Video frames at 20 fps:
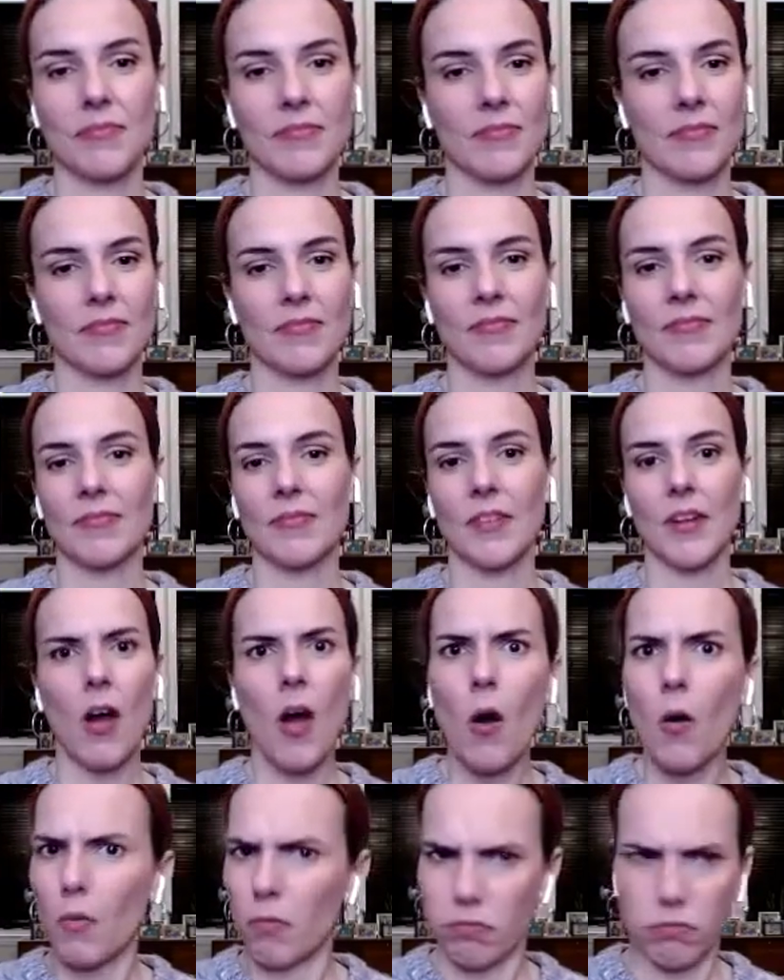
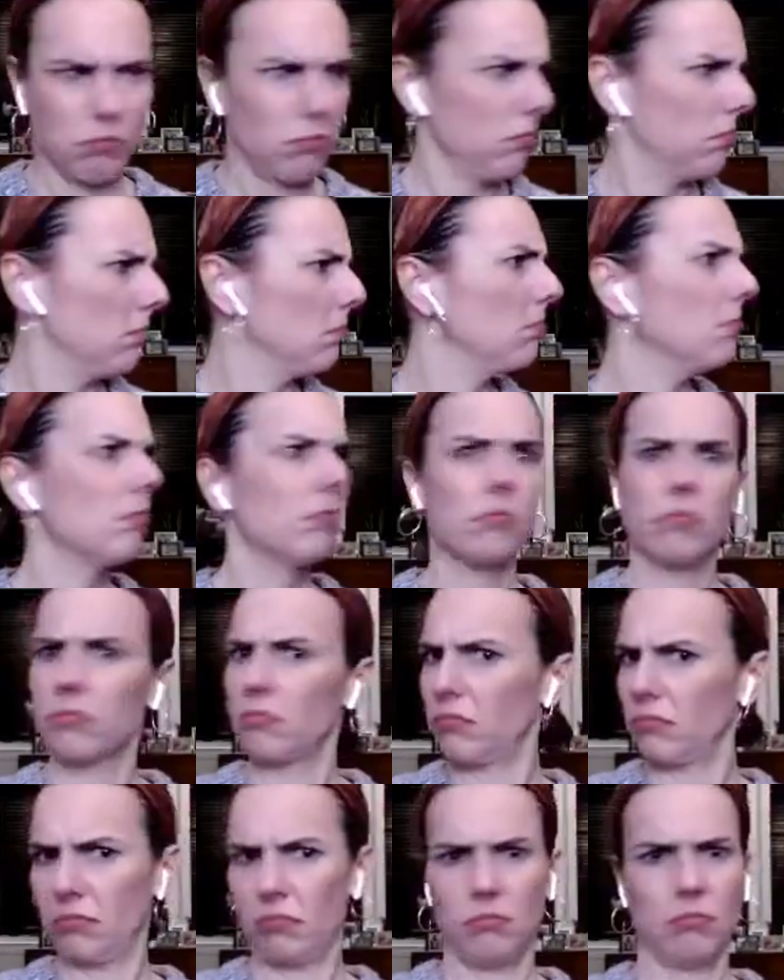
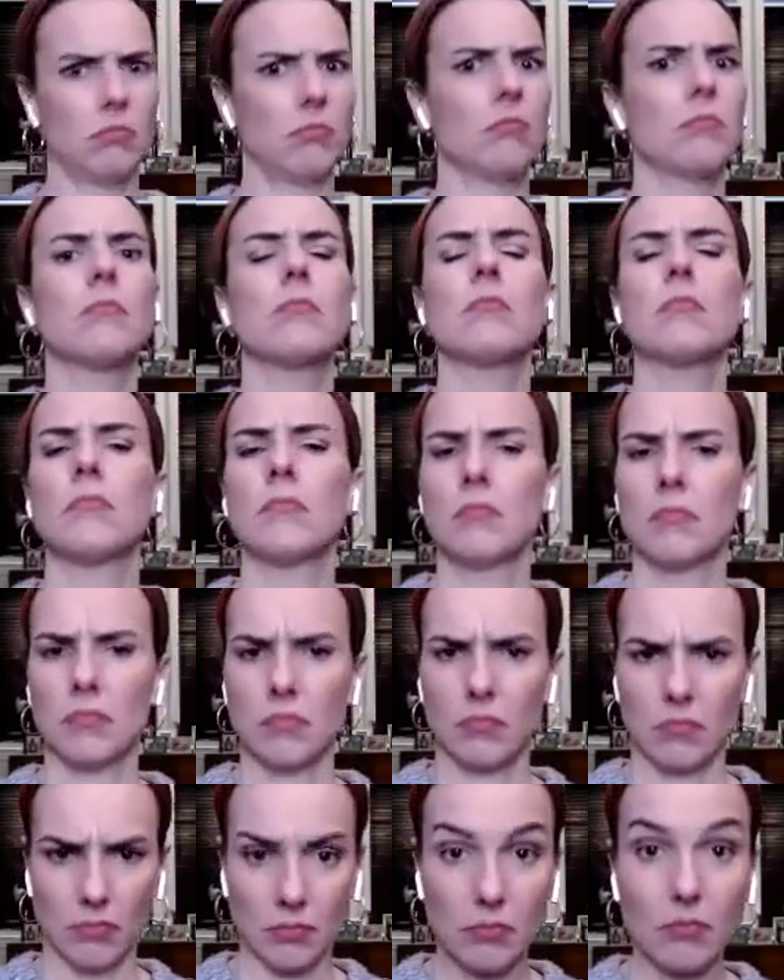
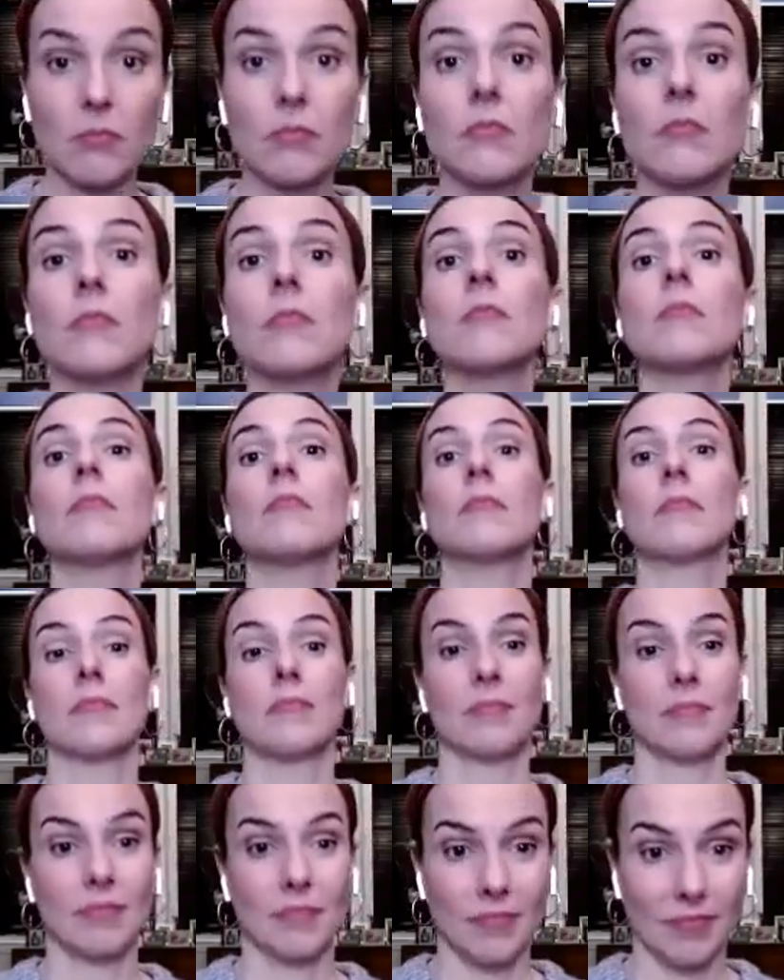
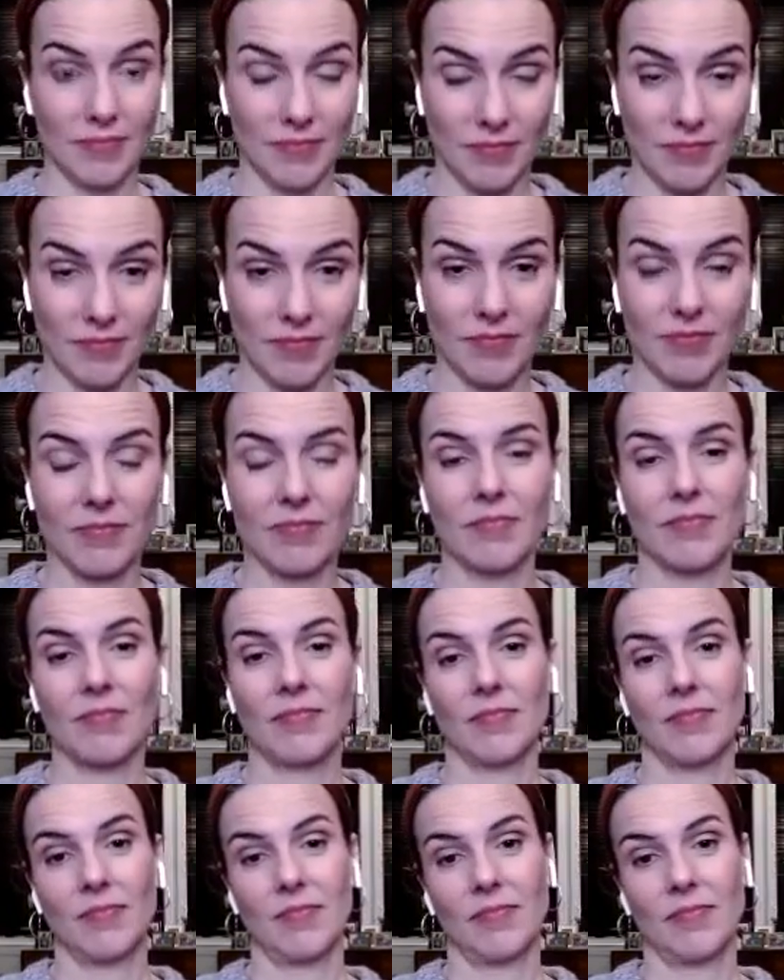
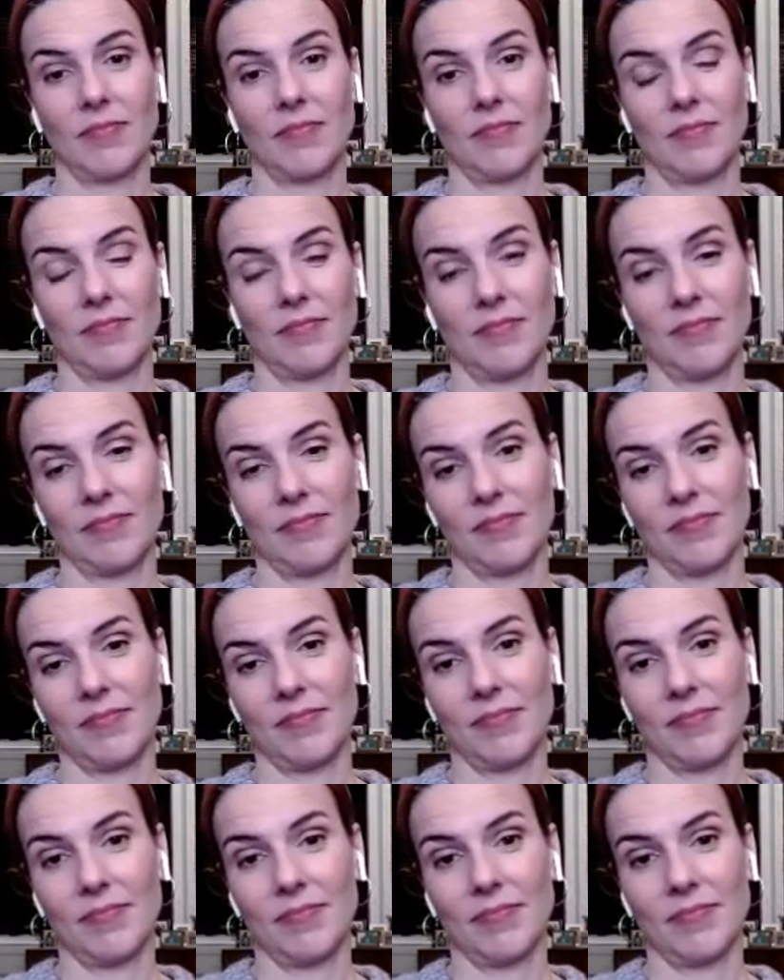
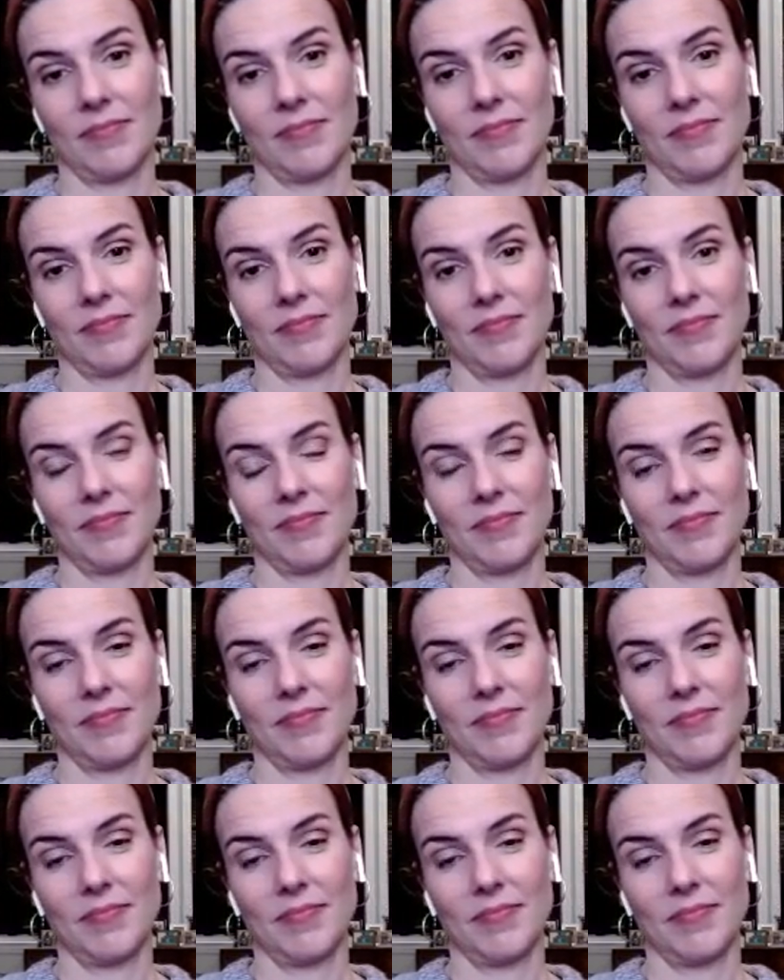(not speaking)